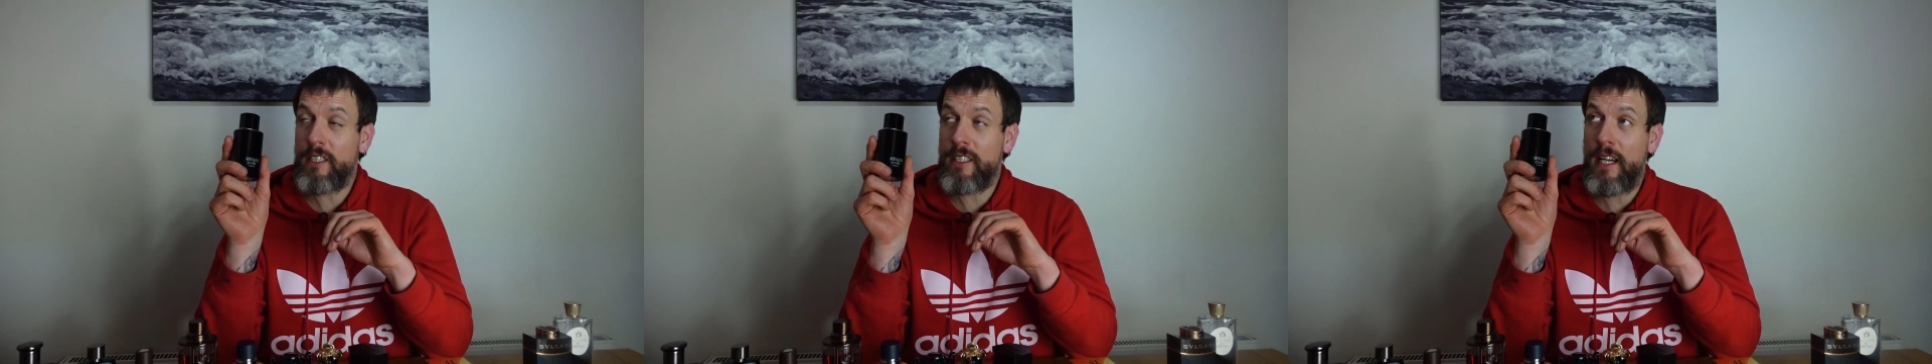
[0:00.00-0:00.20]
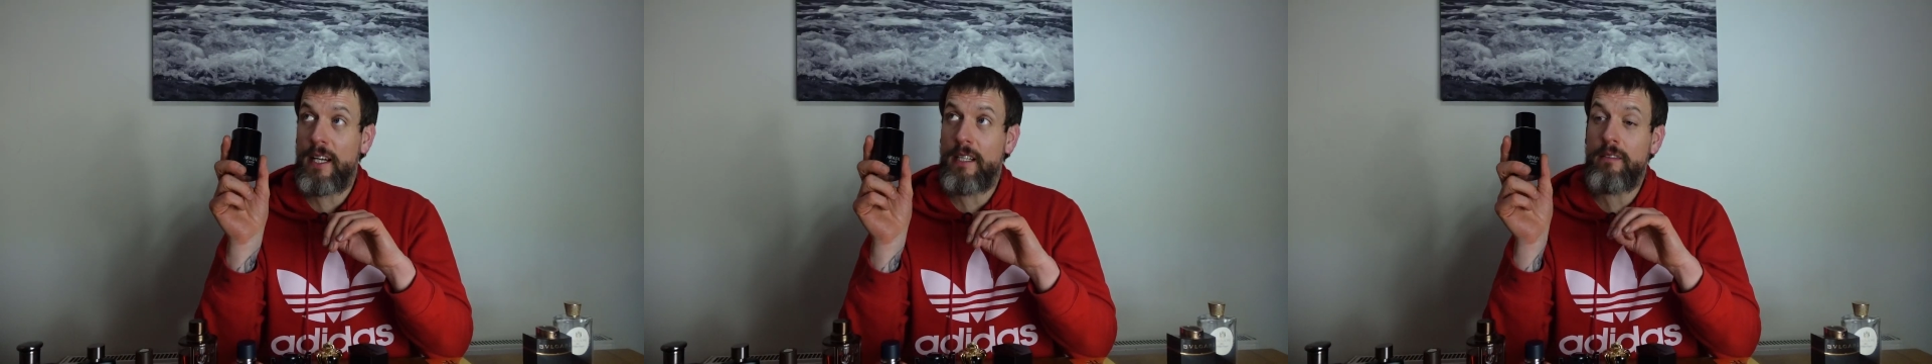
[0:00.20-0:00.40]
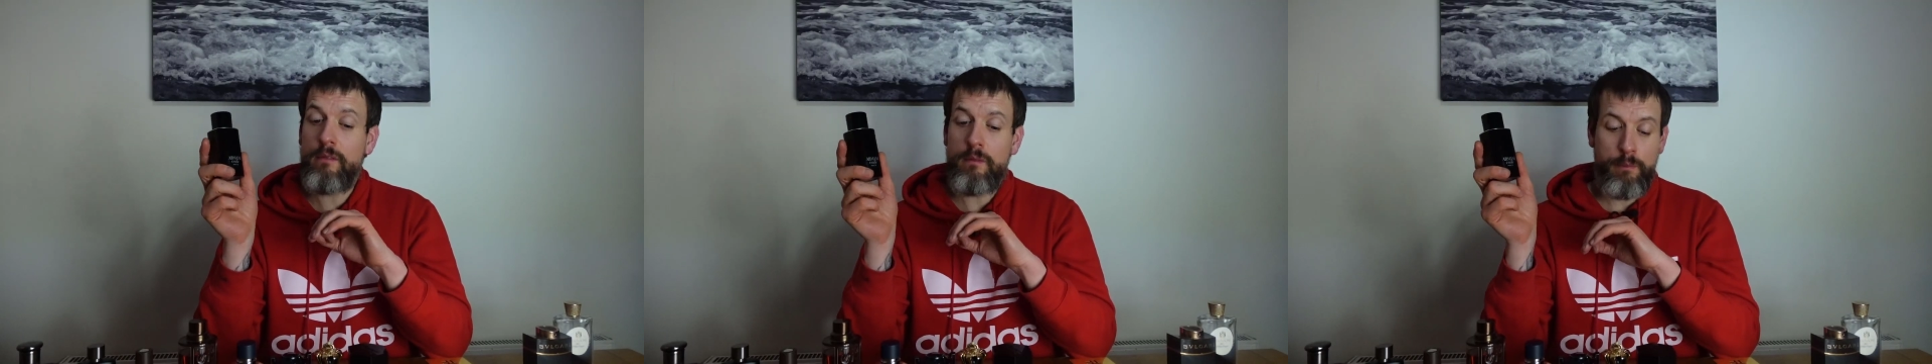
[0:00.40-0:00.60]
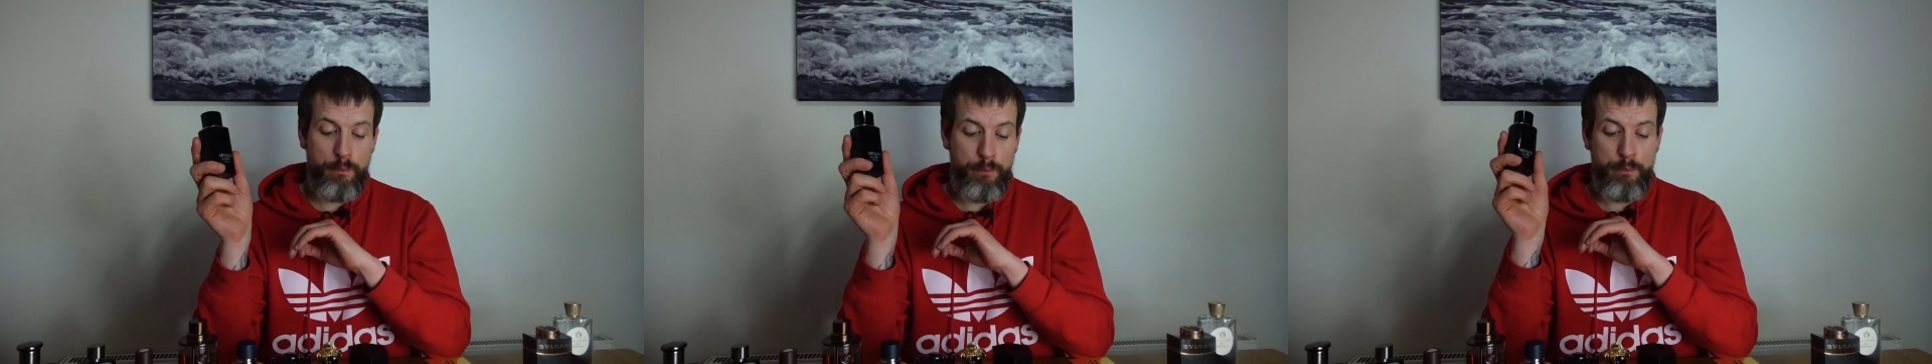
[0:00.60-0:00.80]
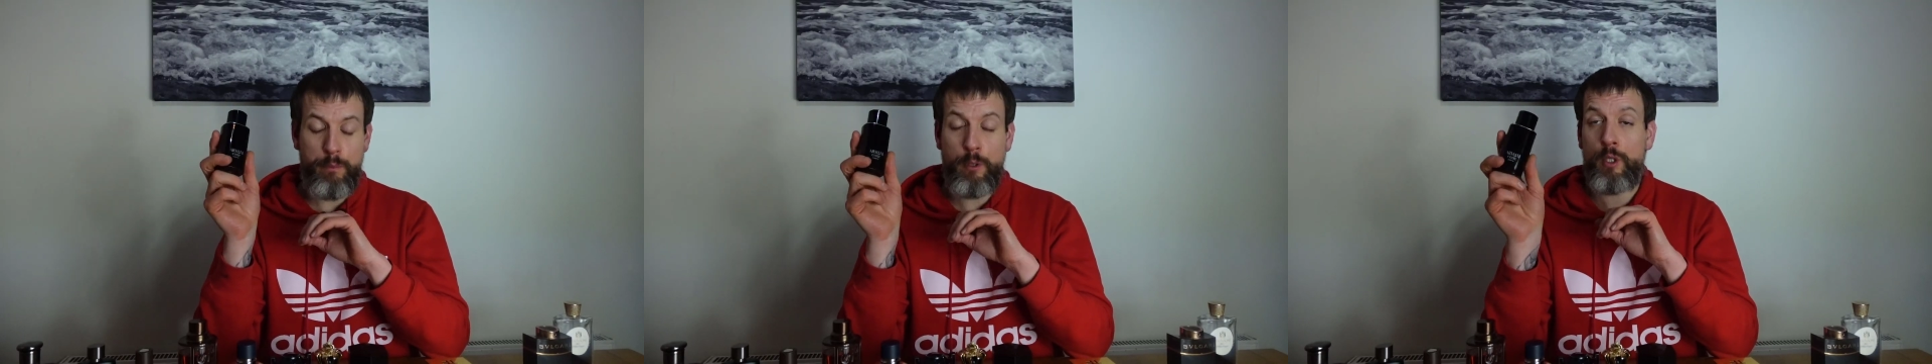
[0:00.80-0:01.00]
Again,
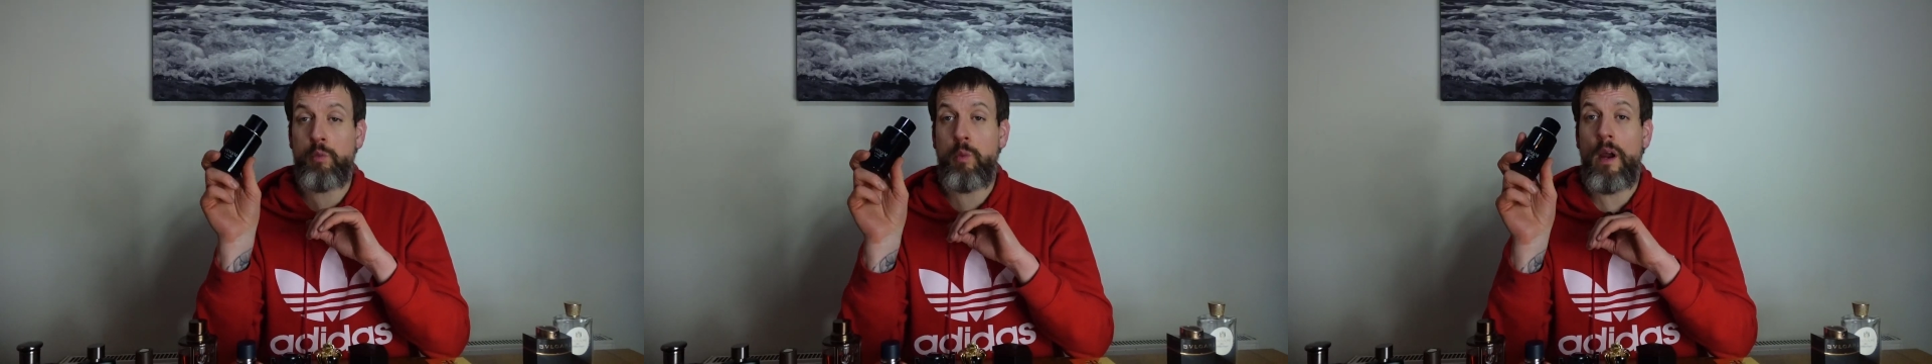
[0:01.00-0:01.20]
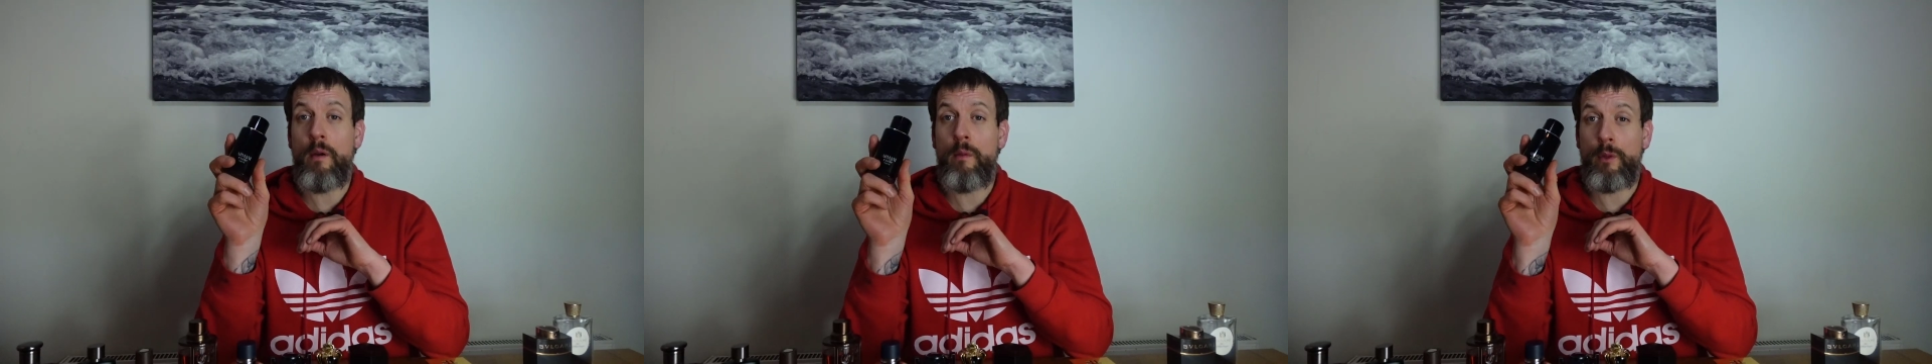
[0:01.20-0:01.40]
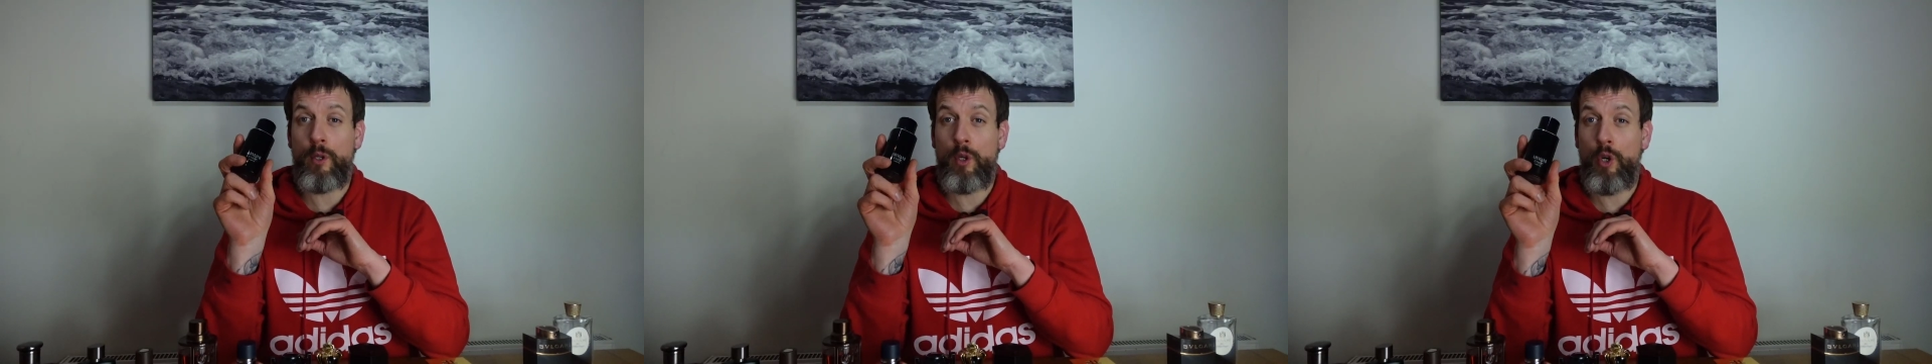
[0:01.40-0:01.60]
just wear it with